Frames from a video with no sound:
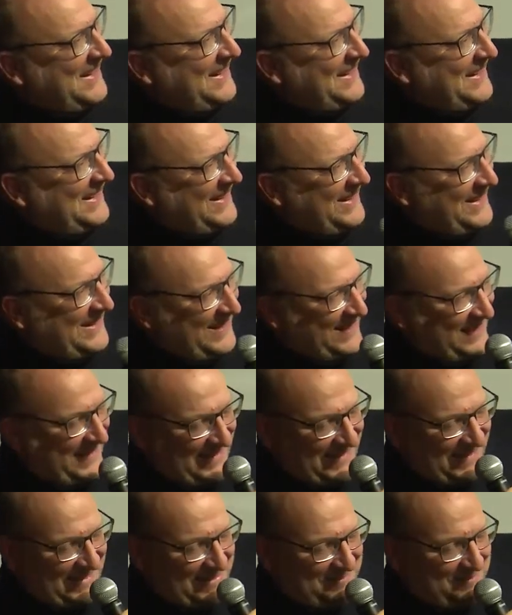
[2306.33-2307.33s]

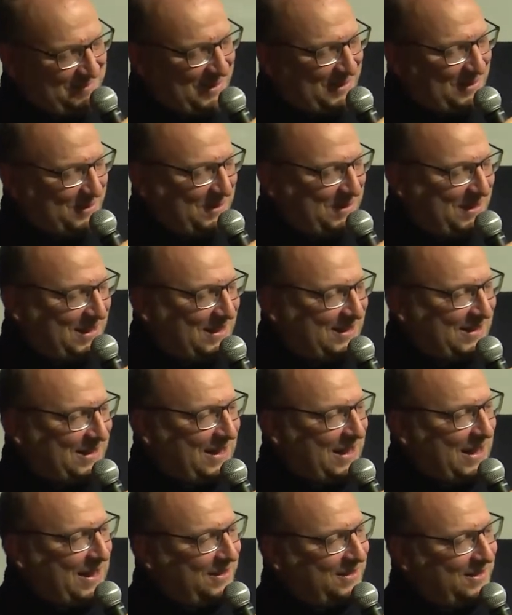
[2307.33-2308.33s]
But on the other
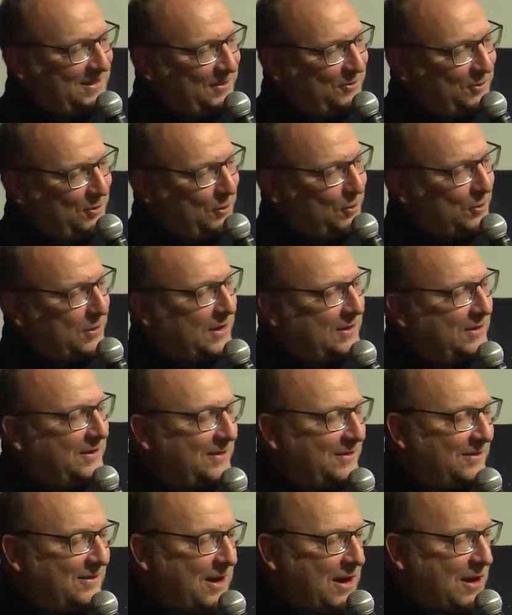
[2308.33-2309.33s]
hand, if you look at it
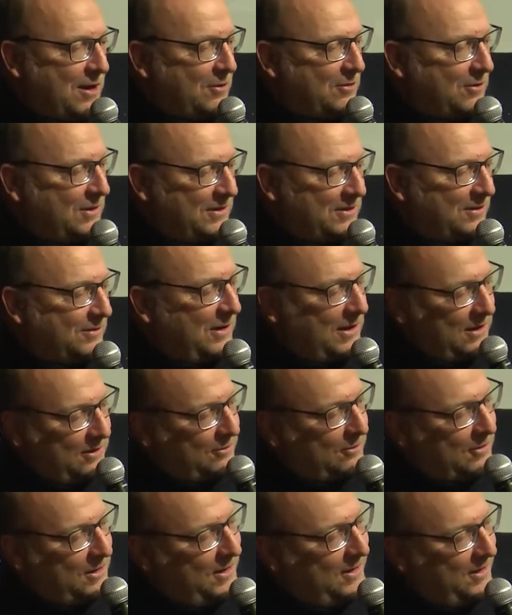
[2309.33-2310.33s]
now, it
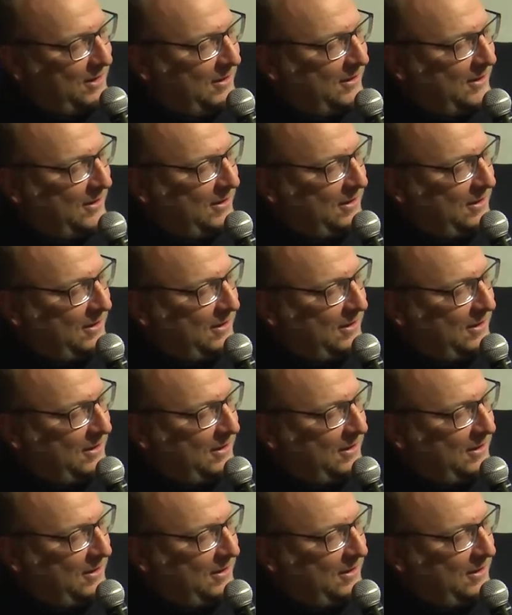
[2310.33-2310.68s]
really